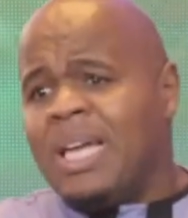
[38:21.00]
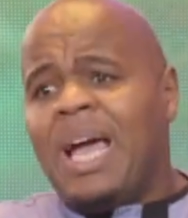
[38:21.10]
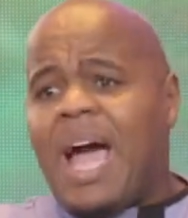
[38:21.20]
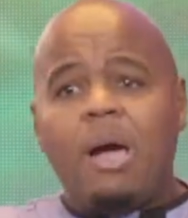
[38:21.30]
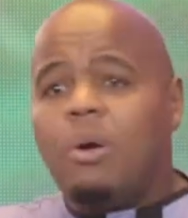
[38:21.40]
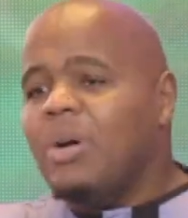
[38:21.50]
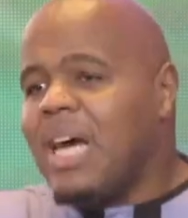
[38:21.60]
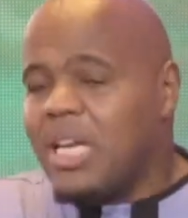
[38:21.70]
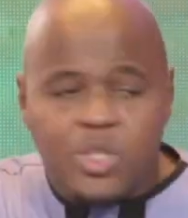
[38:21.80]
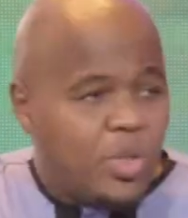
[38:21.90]
I want to
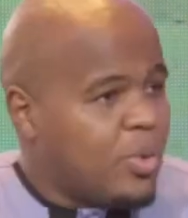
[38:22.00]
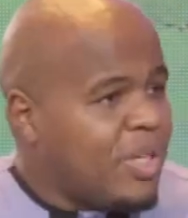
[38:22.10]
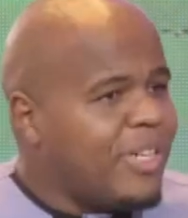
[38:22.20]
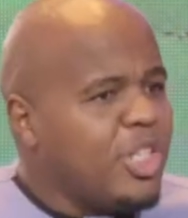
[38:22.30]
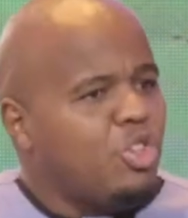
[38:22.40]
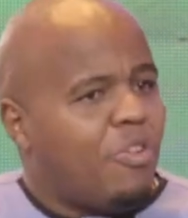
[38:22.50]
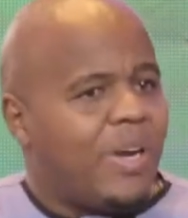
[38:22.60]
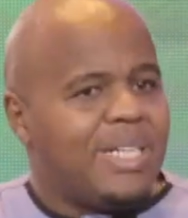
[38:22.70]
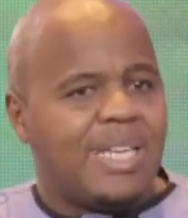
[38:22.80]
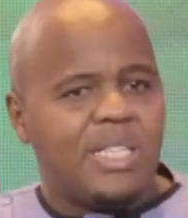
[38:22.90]
ask you, even in your
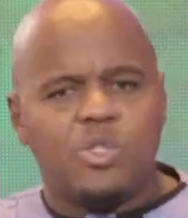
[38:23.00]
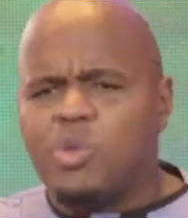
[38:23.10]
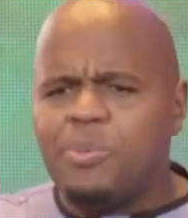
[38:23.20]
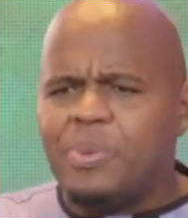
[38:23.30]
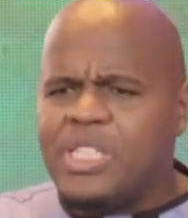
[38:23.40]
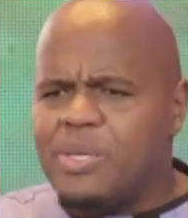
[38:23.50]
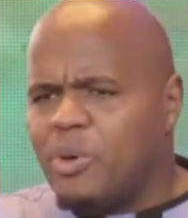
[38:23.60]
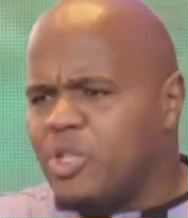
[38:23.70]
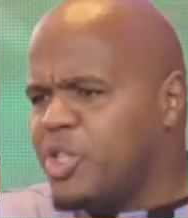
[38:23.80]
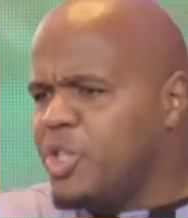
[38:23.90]
finances, which
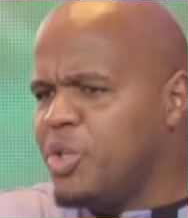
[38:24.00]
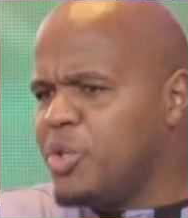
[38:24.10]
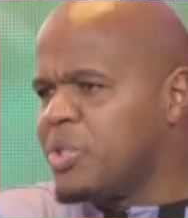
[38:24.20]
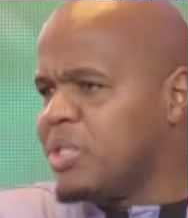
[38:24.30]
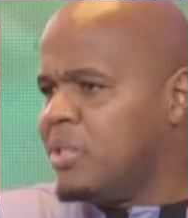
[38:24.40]
principles do you use?